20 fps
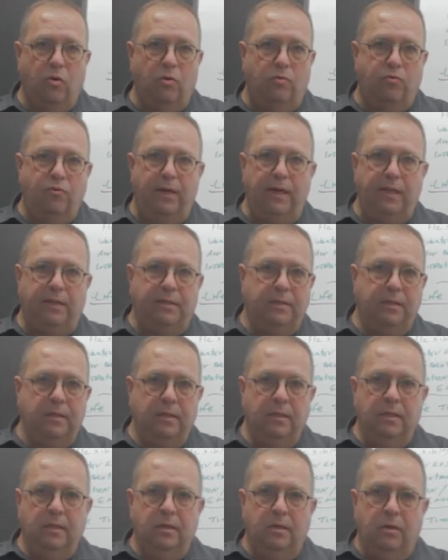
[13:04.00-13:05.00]
concrete
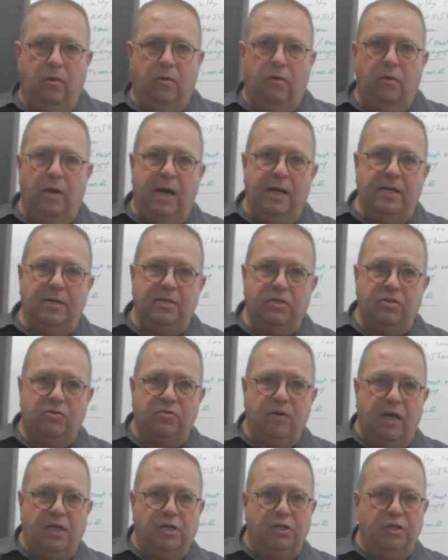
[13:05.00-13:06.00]
or other
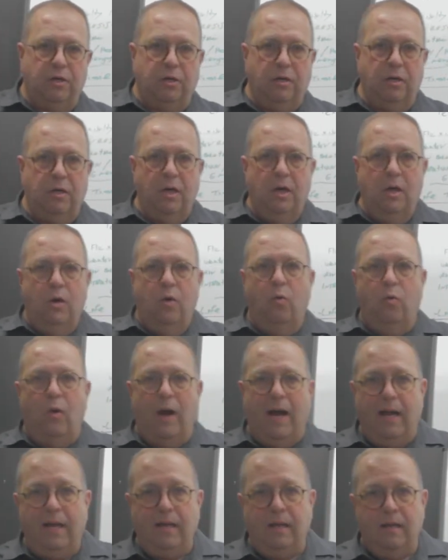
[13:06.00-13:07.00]
structure.
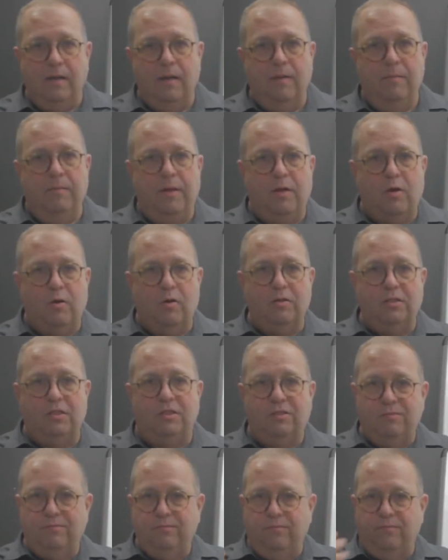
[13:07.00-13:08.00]
Why?
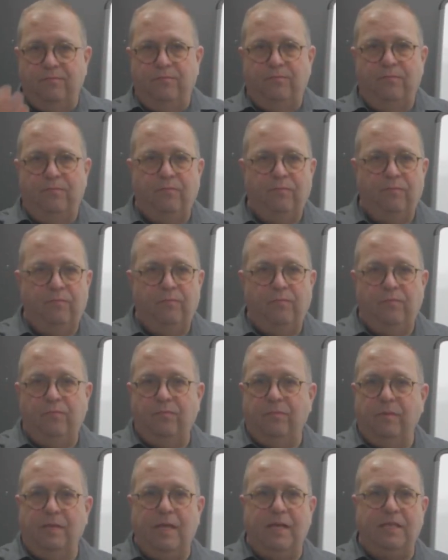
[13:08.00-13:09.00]
Because
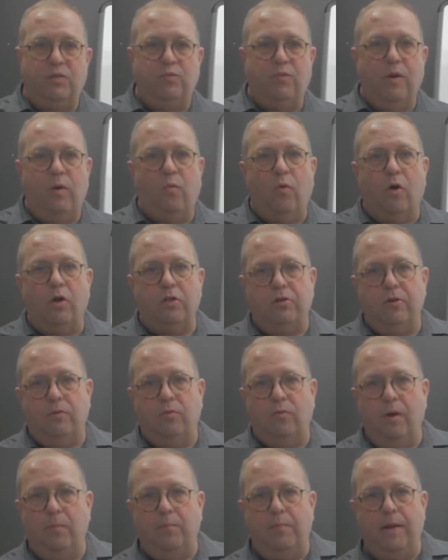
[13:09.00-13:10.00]
that's where water
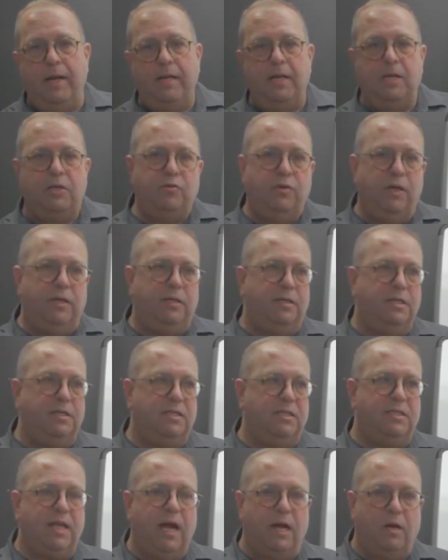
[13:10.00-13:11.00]
will penetrate the
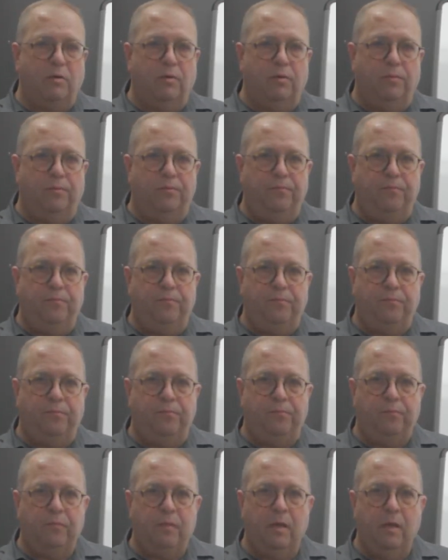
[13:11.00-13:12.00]
stucco.
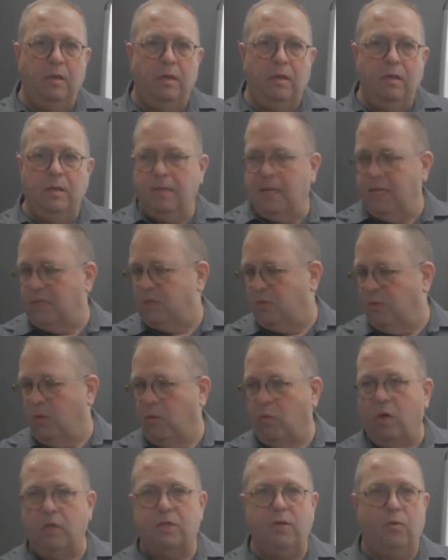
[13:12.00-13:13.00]
That's
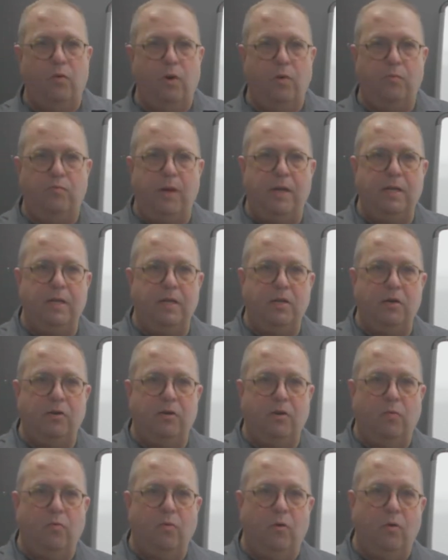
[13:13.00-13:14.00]
where water will
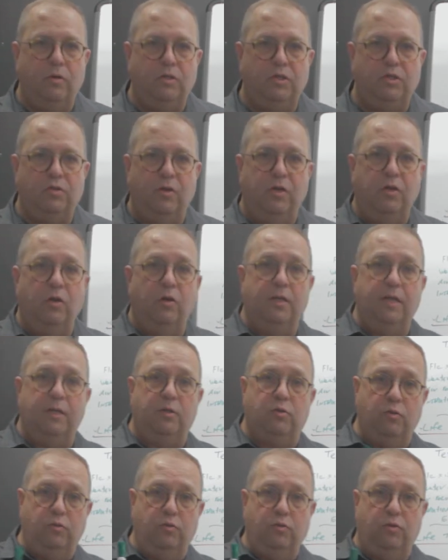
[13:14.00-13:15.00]
penetrate the wall. So in
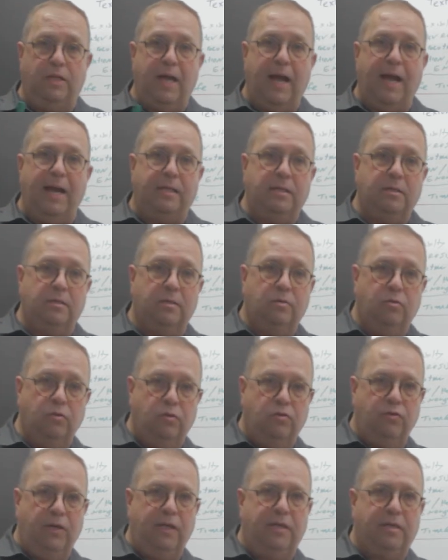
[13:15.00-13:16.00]
order to do that, to
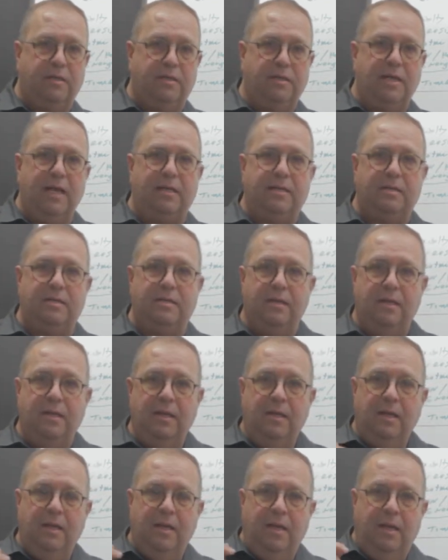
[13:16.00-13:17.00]
treat
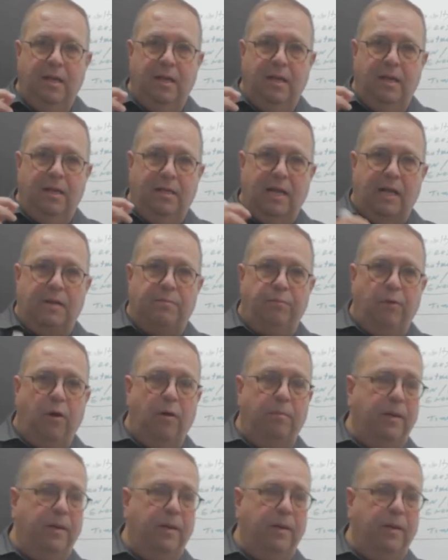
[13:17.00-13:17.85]
that